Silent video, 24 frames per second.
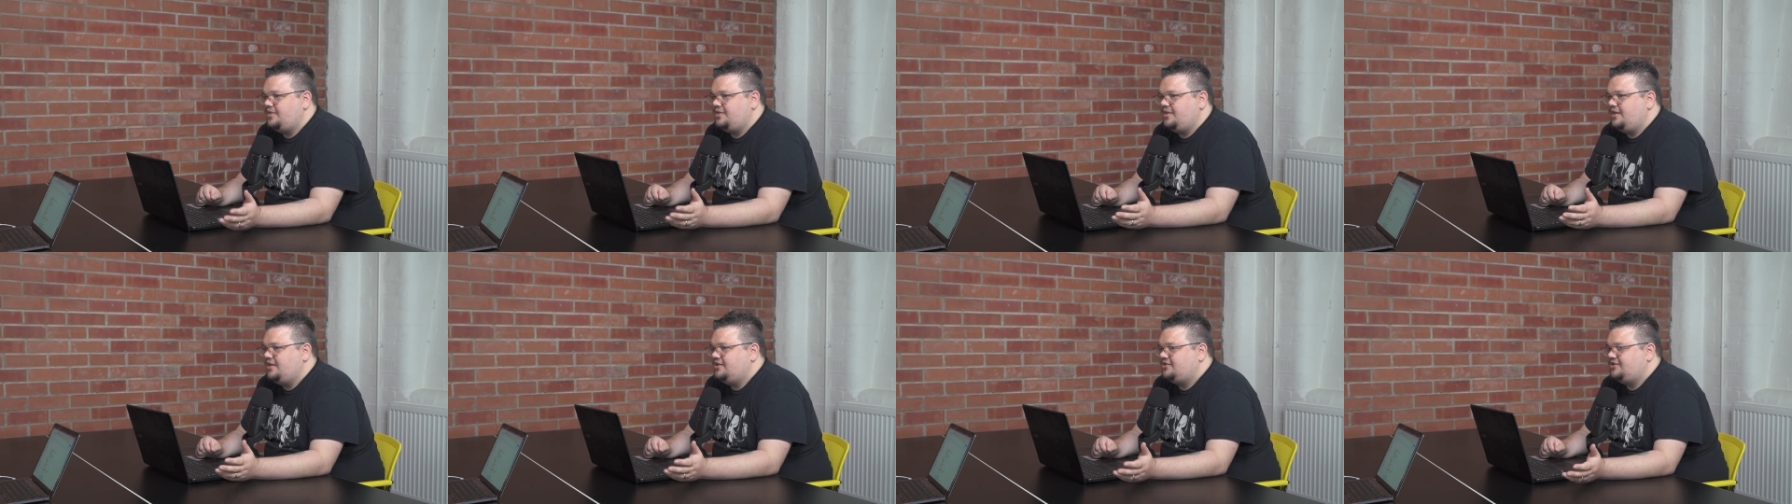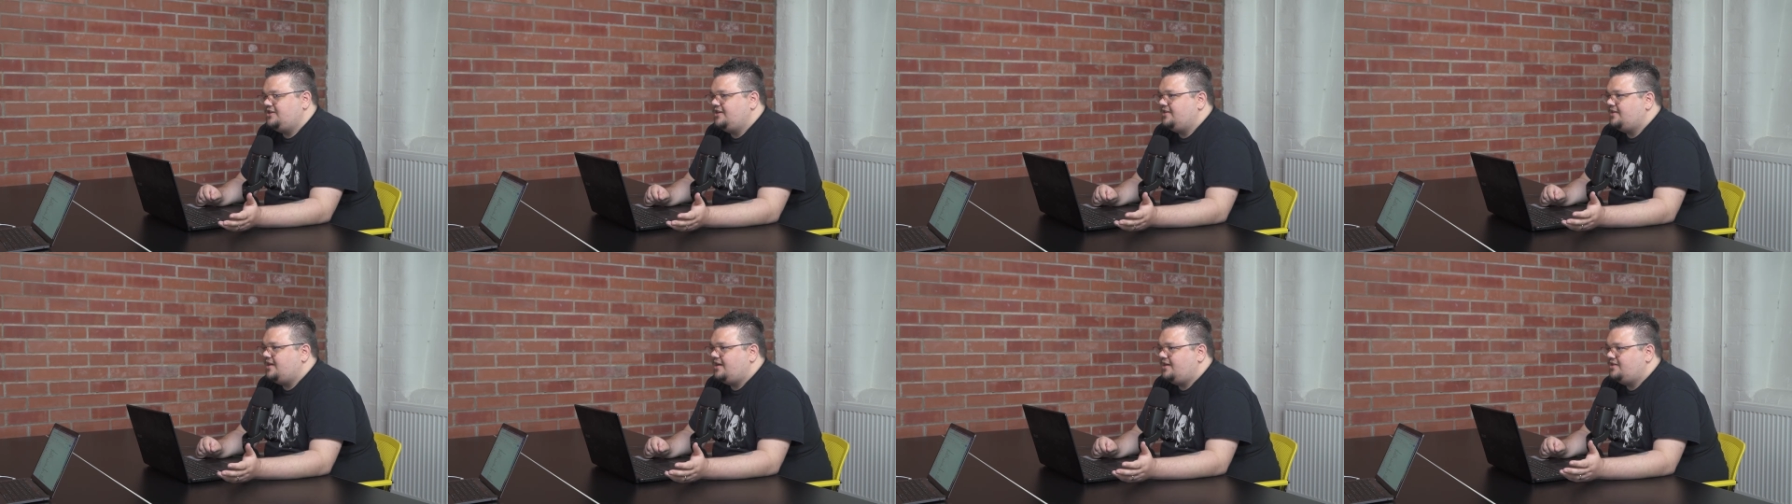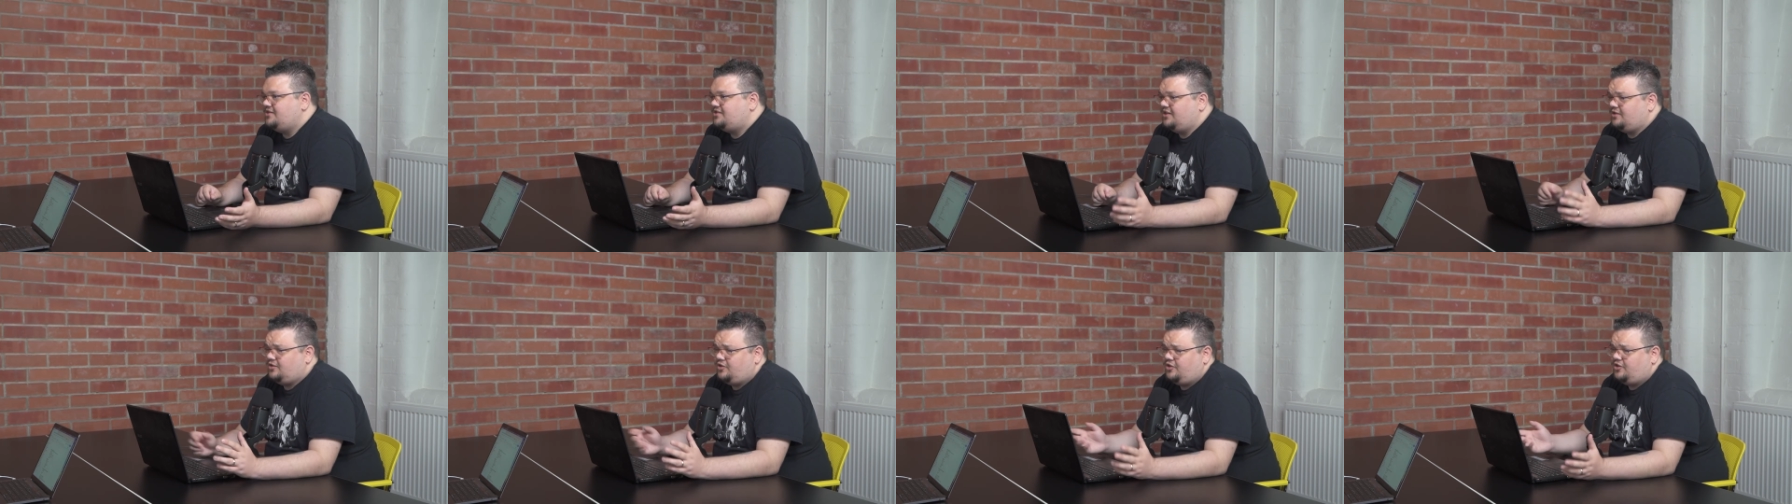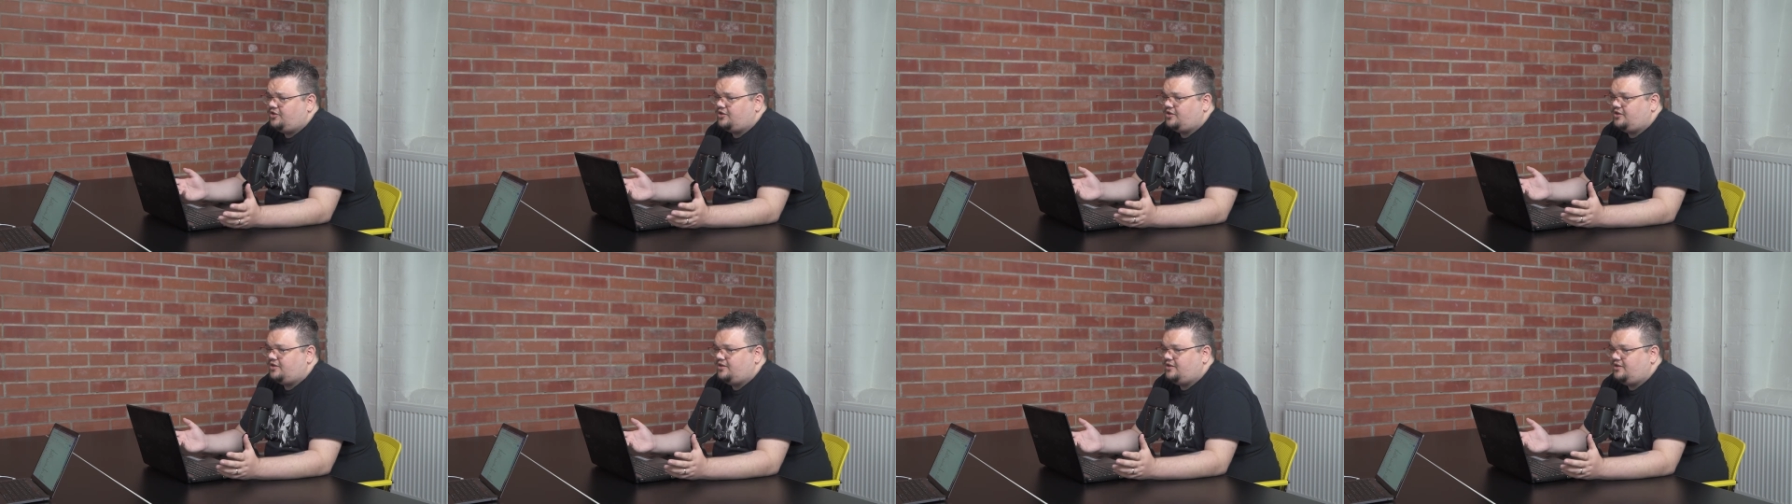They say that and say,
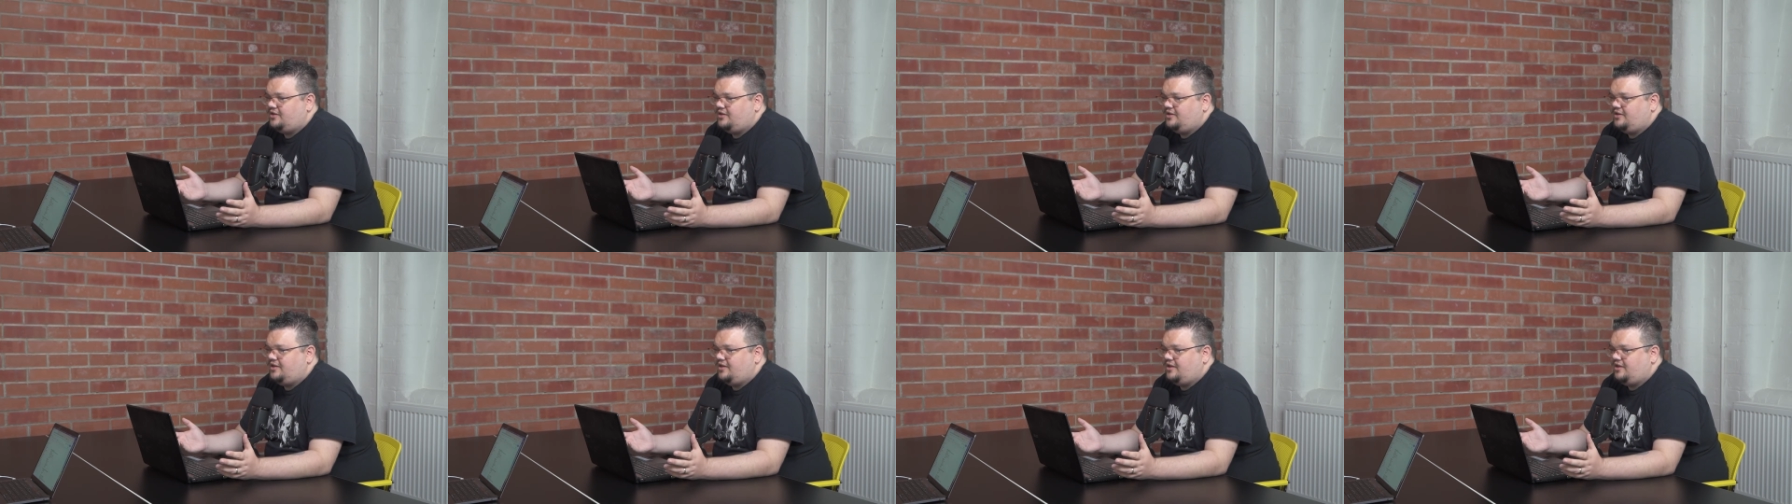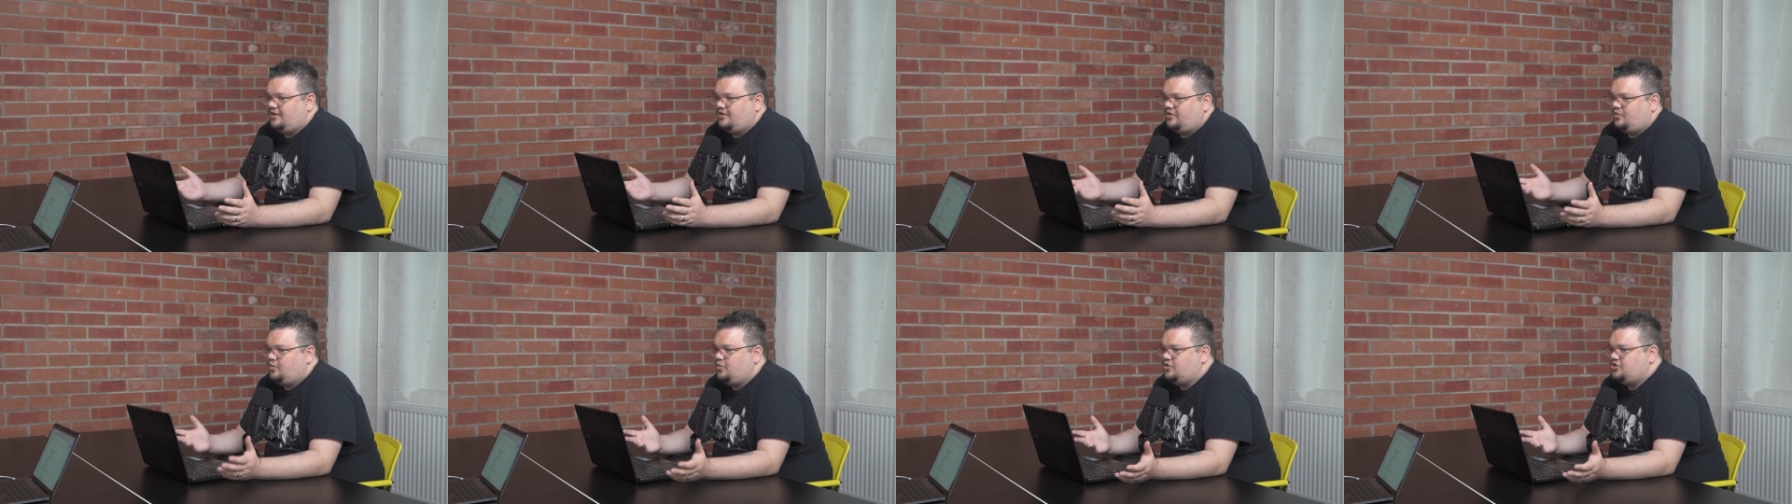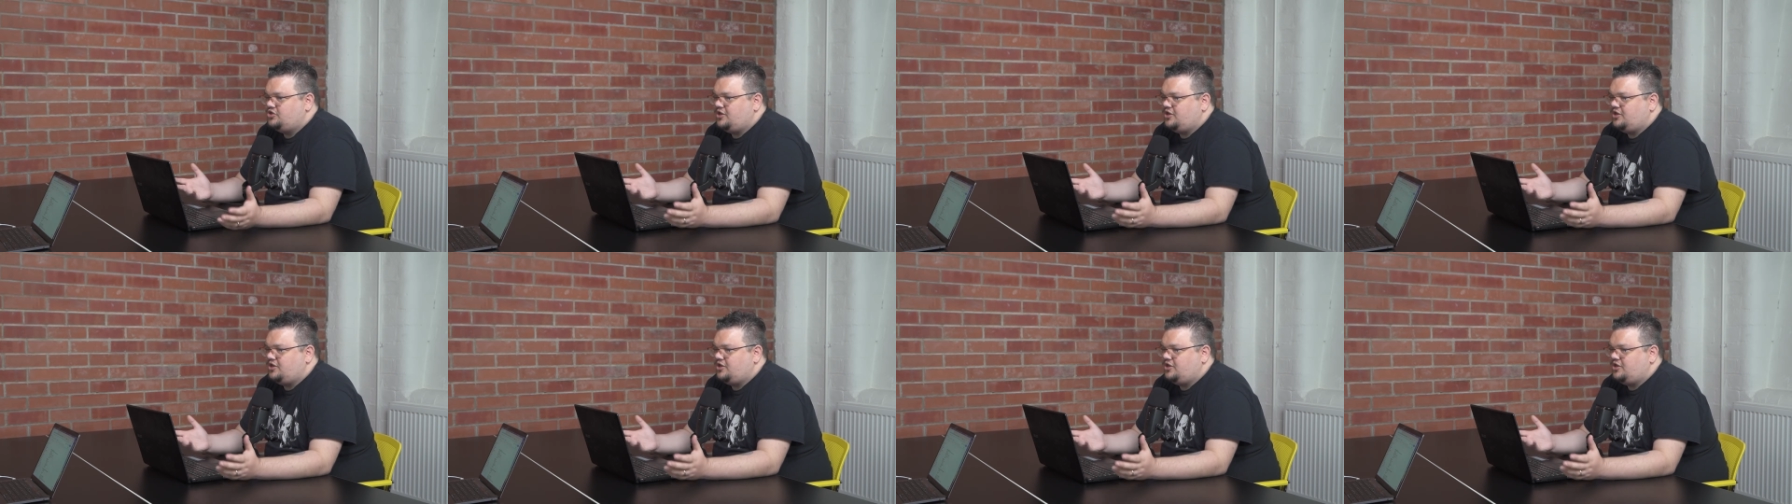look, would